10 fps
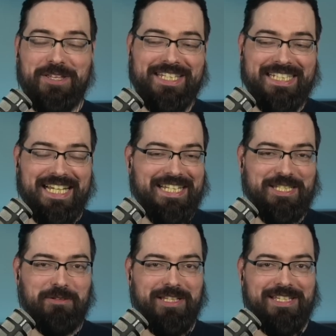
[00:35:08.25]
that the
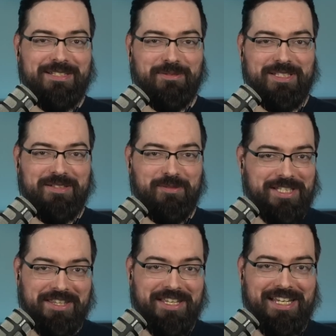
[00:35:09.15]
tattoo thing was
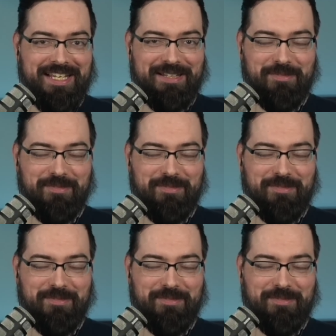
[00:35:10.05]
a thing,